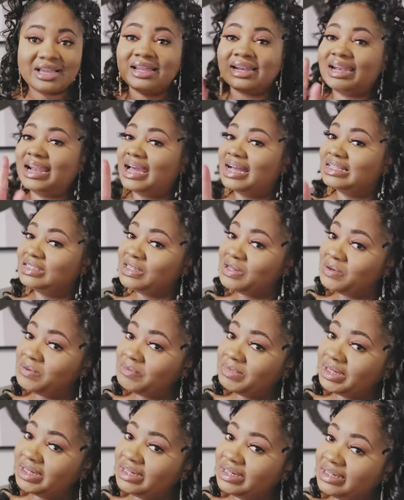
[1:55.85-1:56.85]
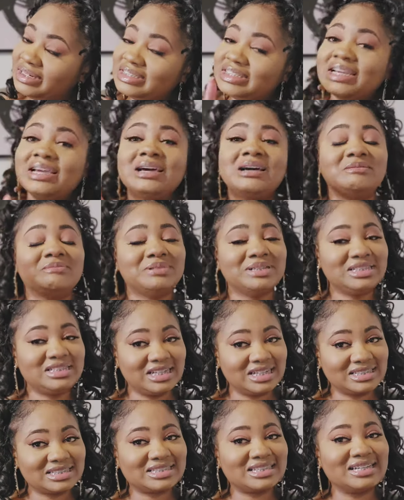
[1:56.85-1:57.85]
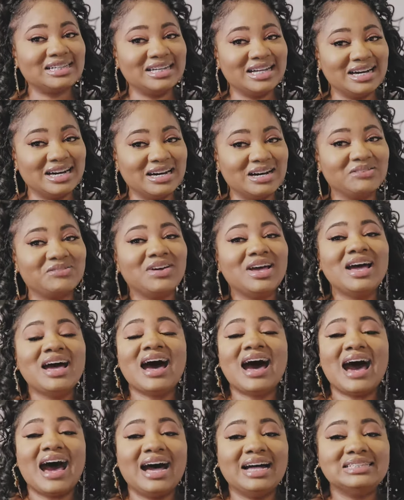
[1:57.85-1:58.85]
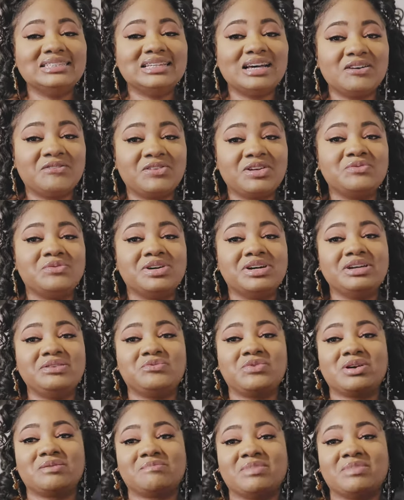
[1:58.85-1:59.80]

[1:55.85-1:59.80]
Not too much, but just enough. I definitely wouldn't wear